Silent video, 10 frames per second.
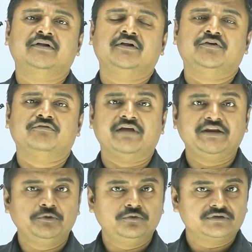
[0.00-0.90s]
When
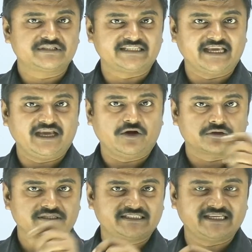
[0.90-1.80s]
you say or
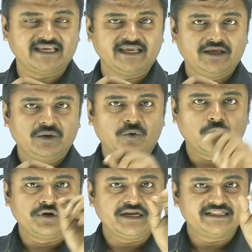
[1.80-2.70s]
see
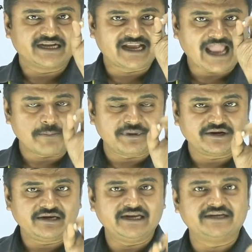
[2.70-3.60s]
only the
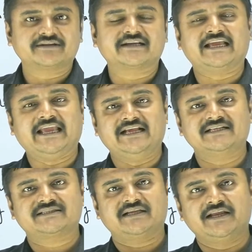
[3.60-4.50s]
capital letter
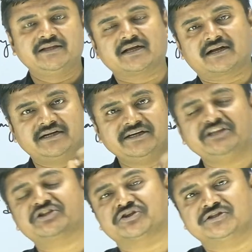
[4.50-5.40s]
case in the
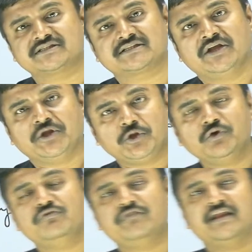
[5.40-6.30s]
conditions,
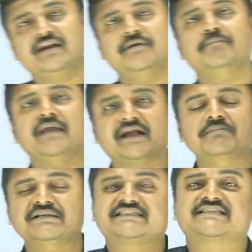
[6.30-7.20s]
you will make a
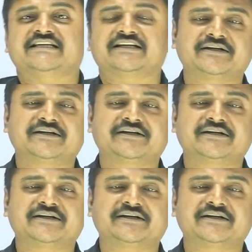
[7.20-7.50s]
mistake.